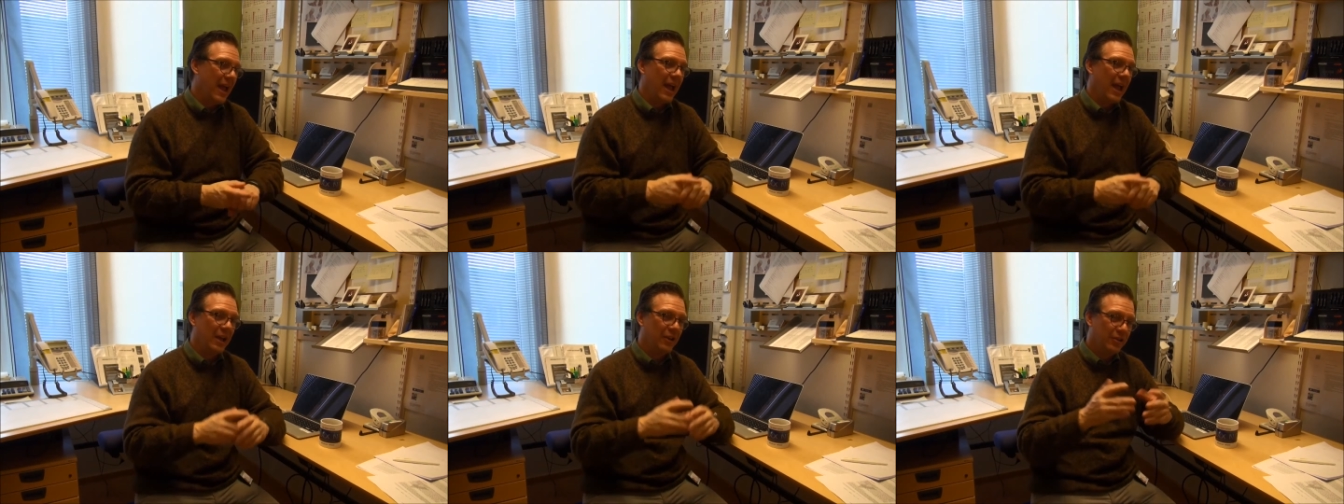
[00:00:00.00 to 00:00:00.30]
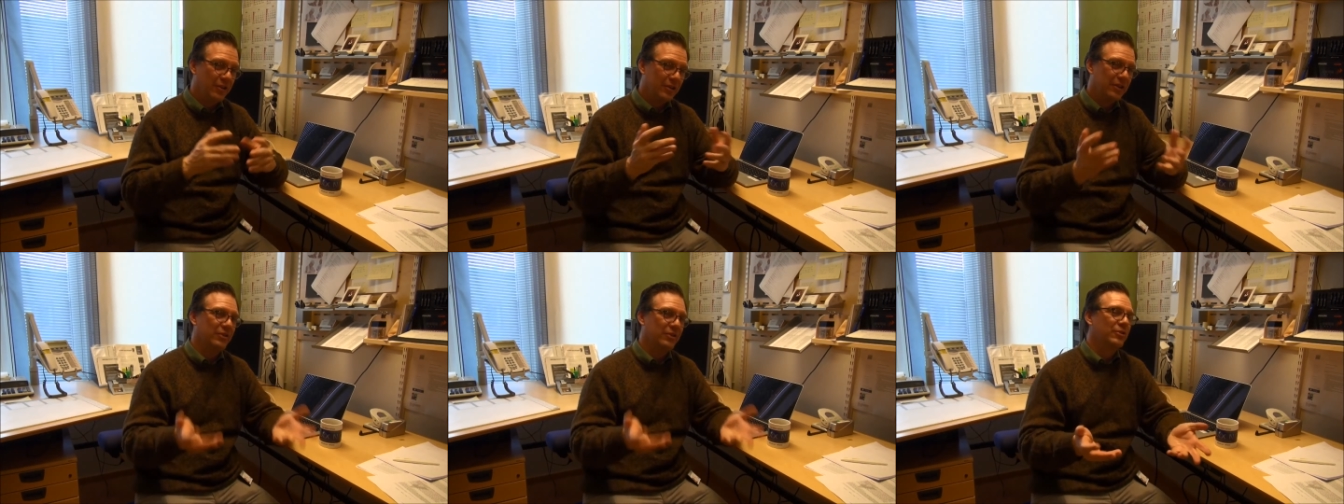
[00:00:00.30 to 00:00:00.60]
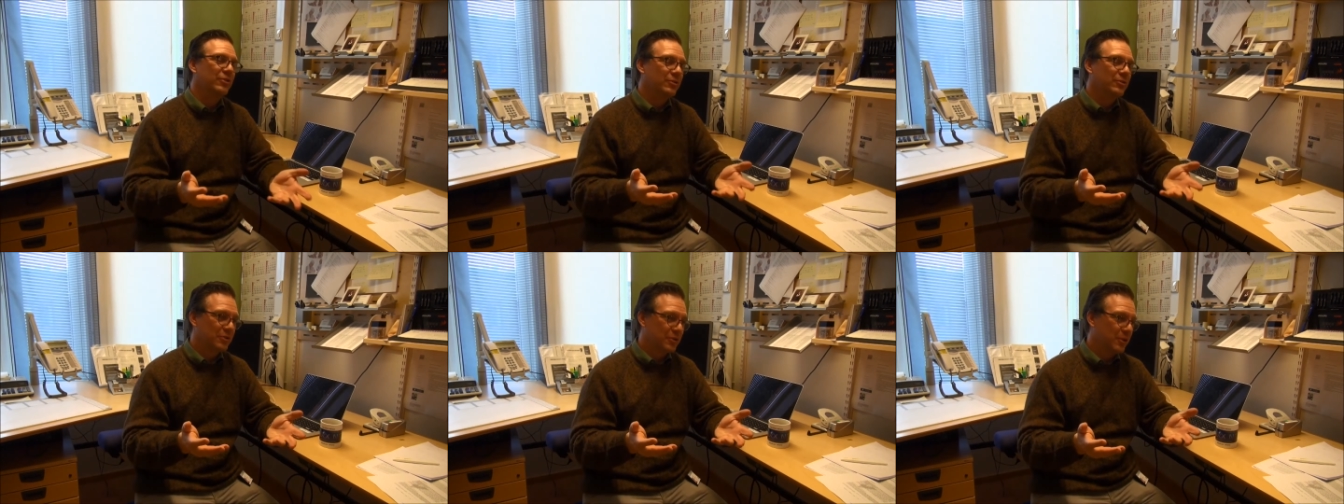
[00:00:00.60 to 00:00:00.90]
and you can
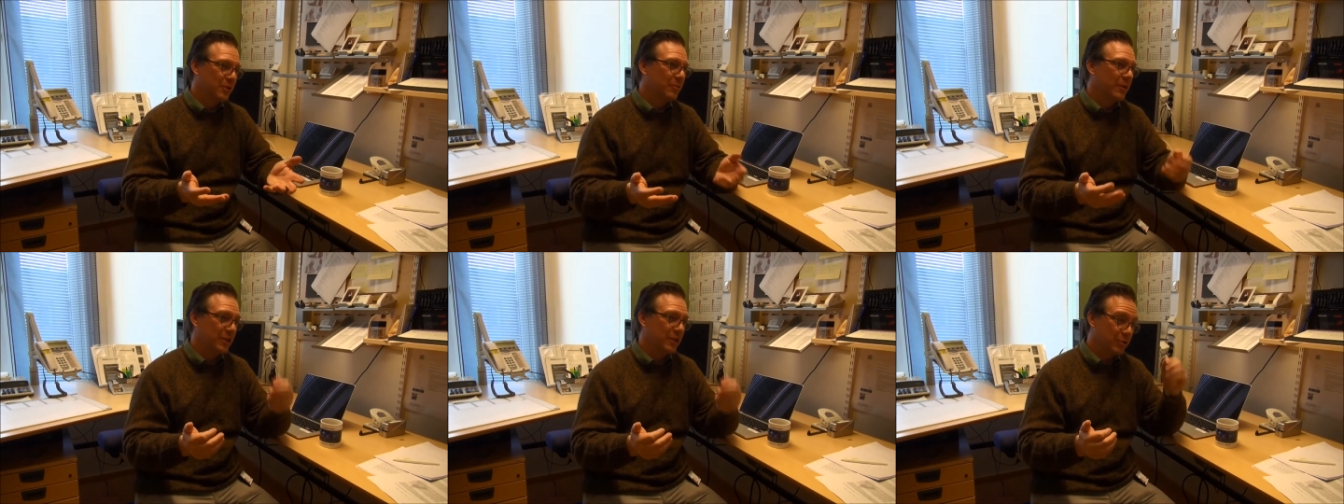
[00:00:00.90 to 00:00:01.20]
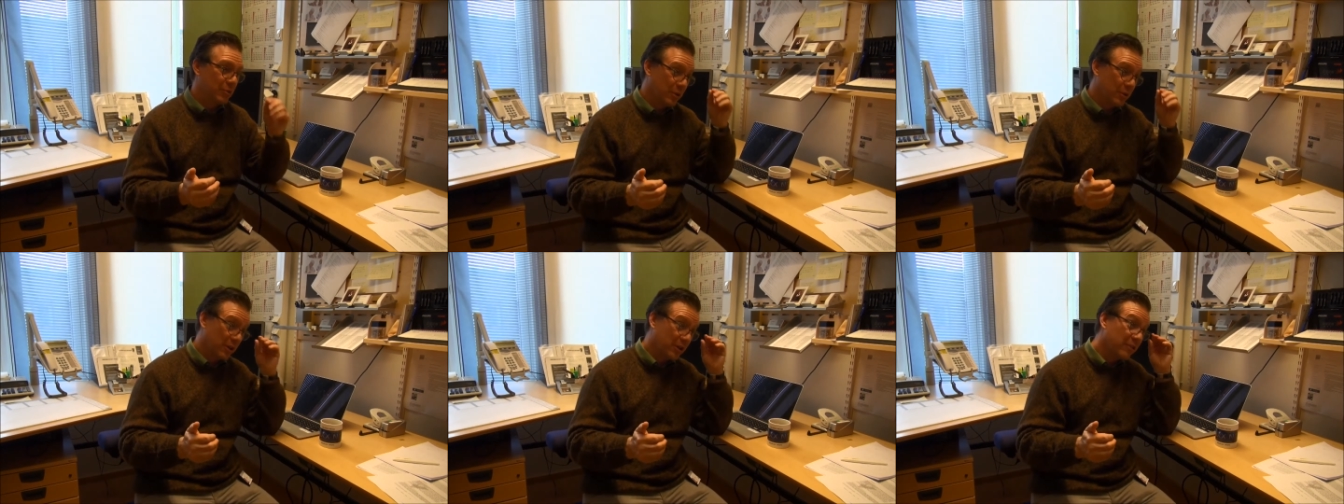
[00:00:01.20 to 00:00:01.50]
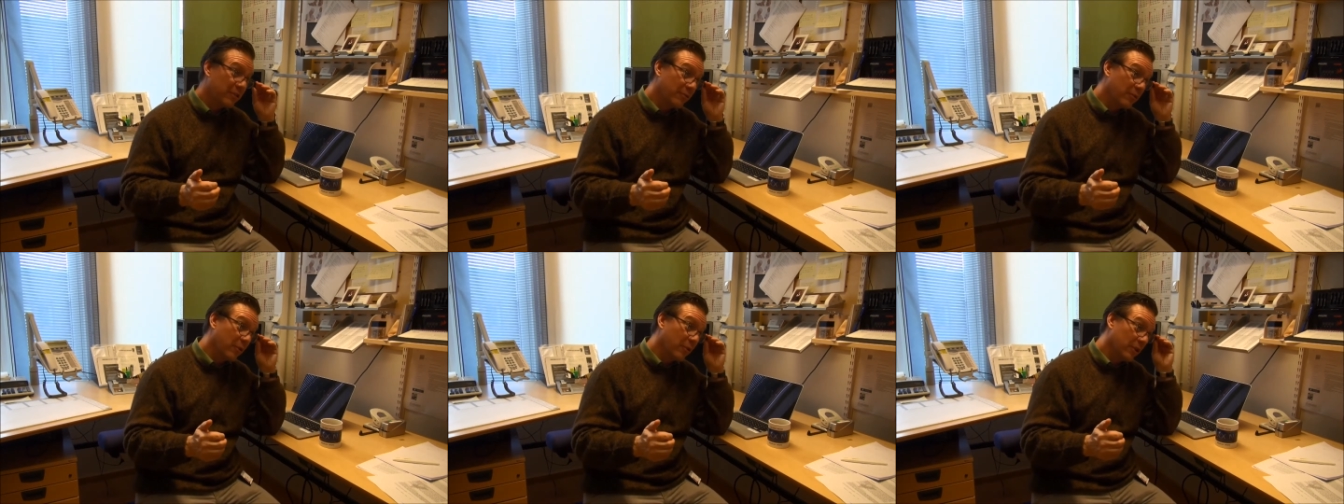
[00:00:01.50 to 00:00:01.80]
do so much
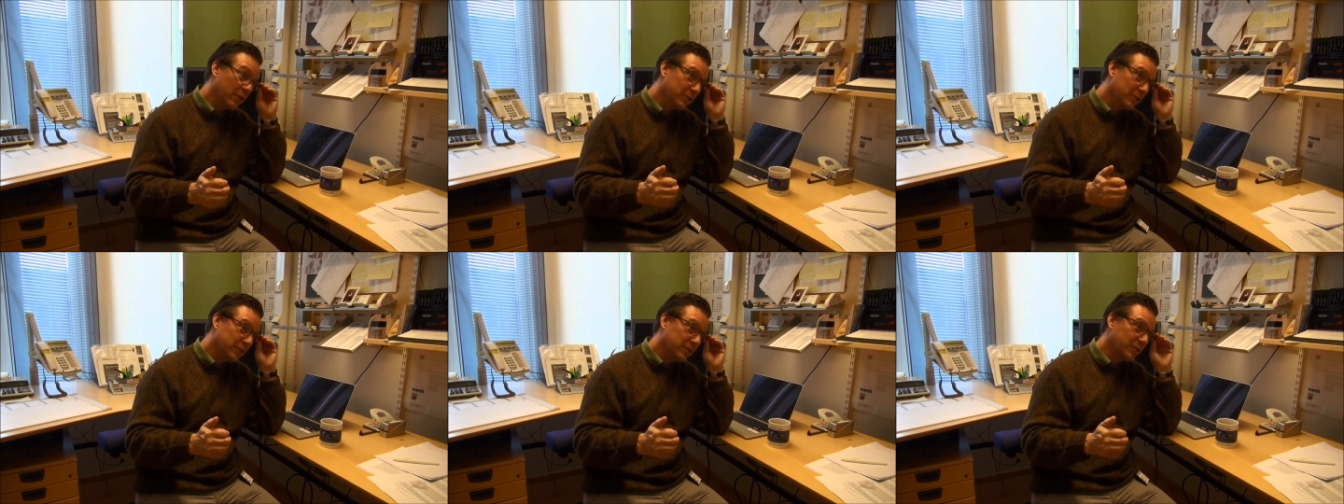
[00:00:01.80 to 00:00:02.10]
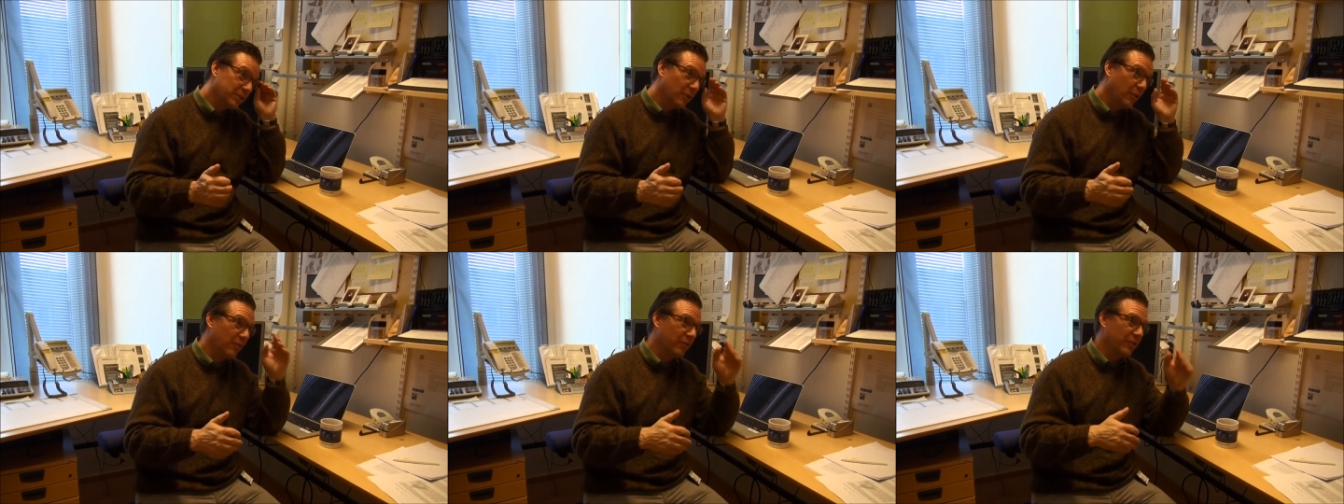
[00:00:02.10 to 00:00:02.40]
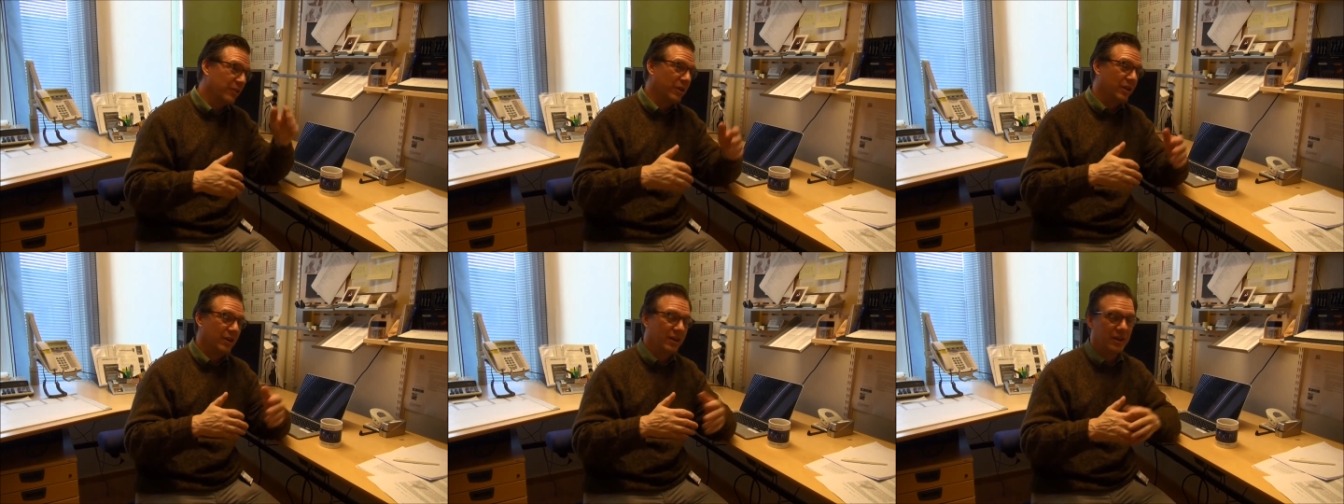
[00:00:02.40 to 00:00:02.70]
work, of course,
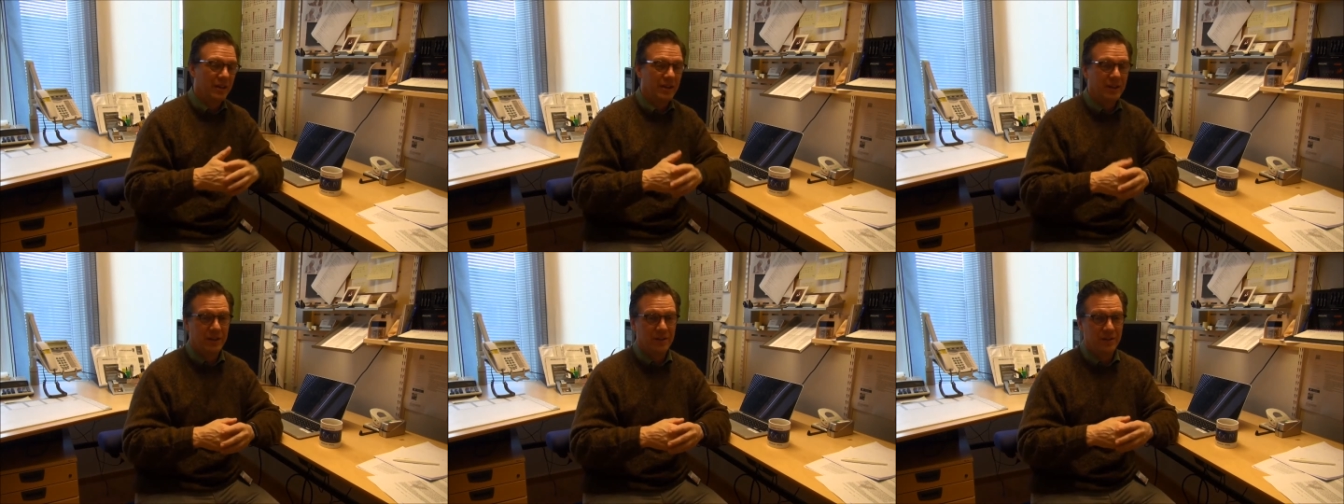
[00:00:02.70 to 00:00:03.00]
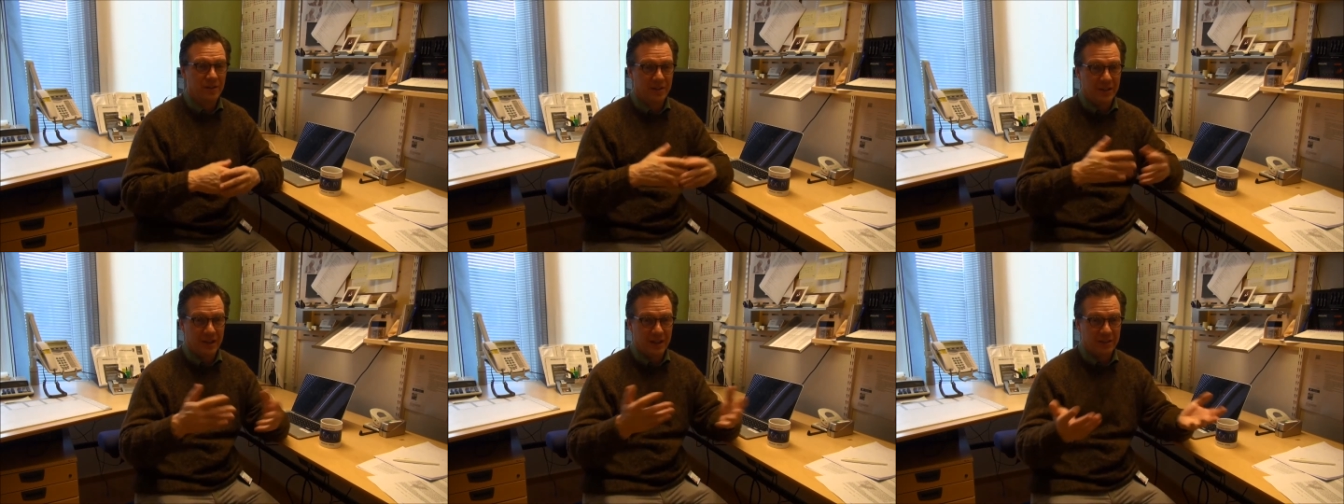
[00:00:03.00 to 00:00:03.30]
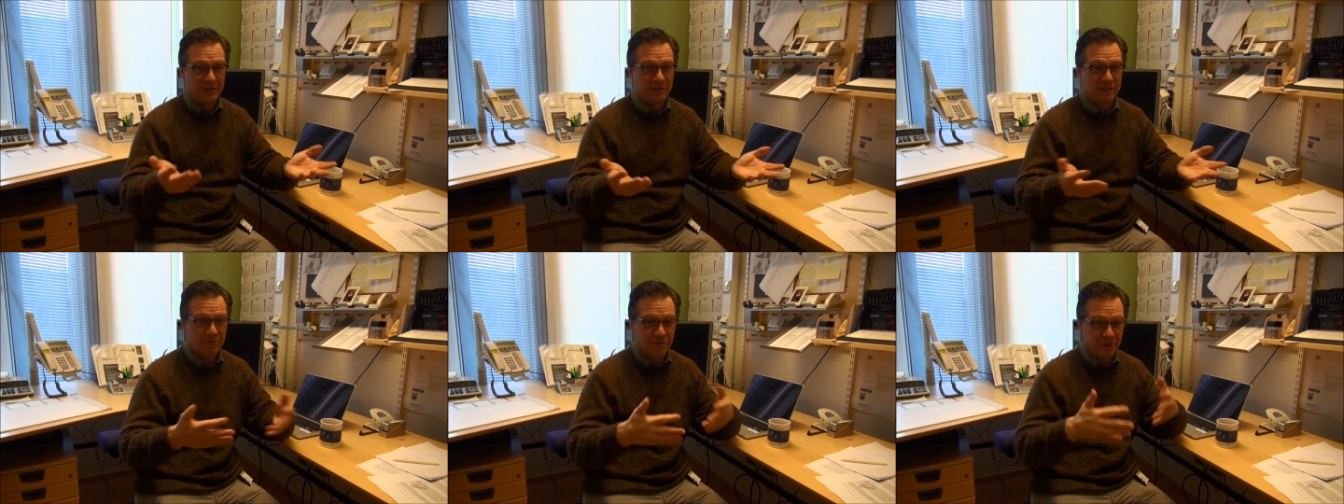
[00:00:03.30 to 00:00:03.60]
over the
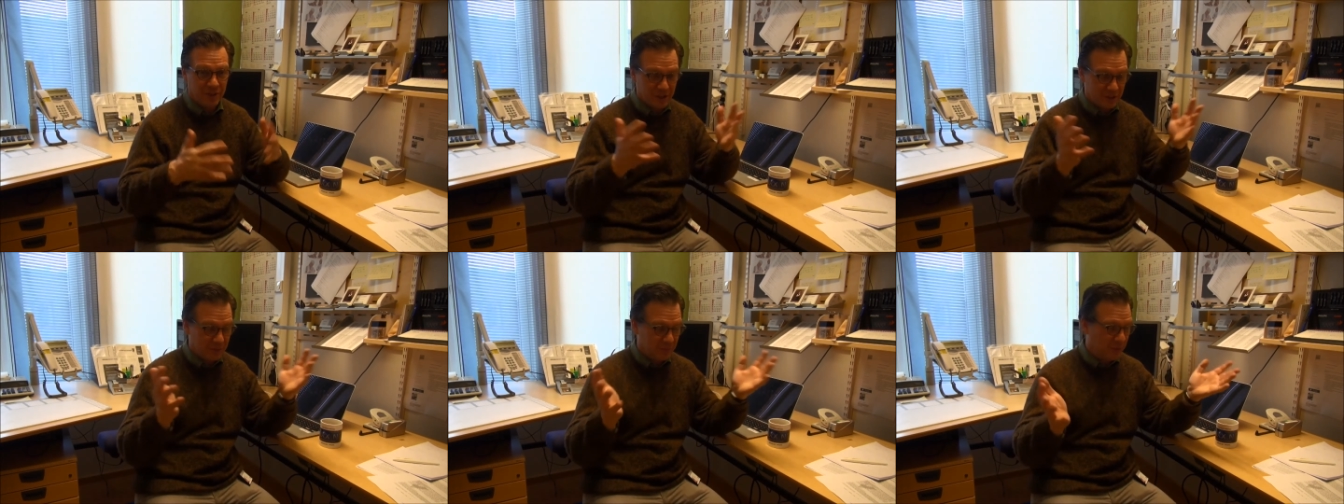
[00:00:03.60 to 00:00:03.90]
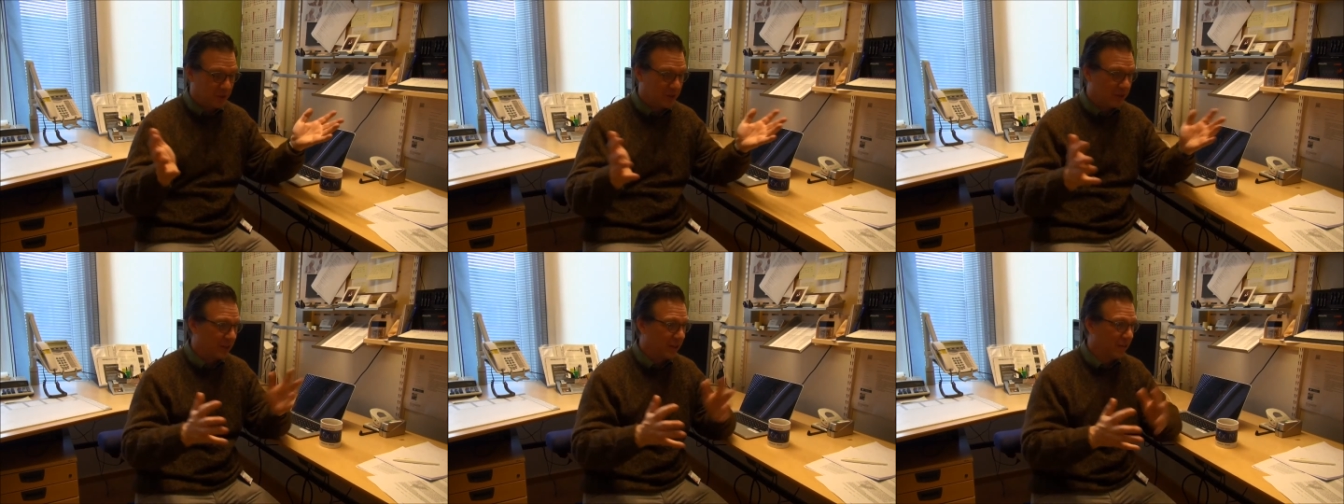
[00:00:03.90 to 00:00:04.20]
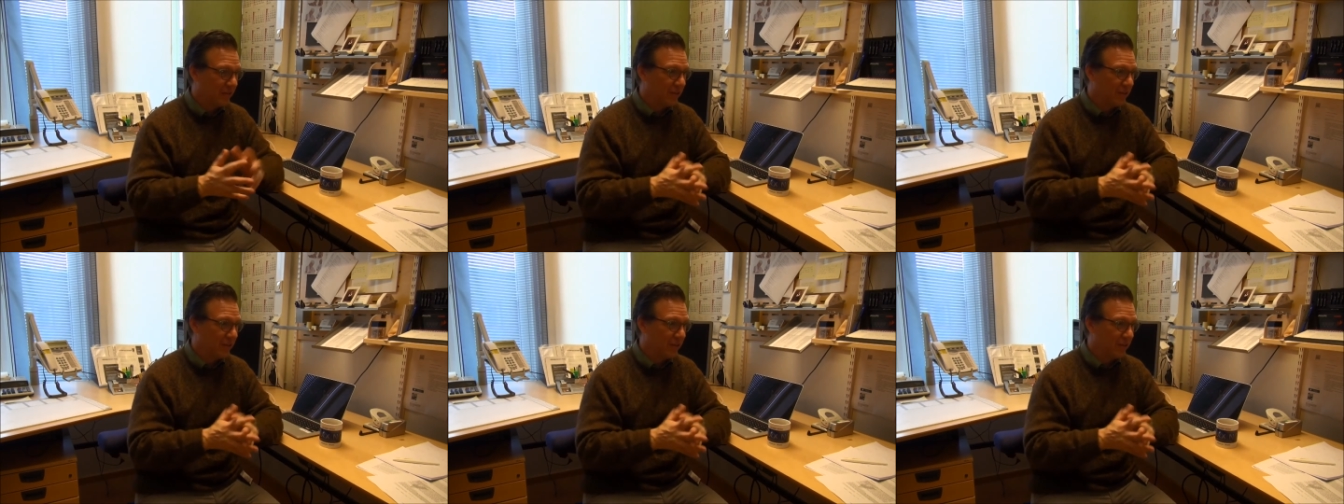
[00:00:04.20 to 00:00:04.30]
internet and Facebook and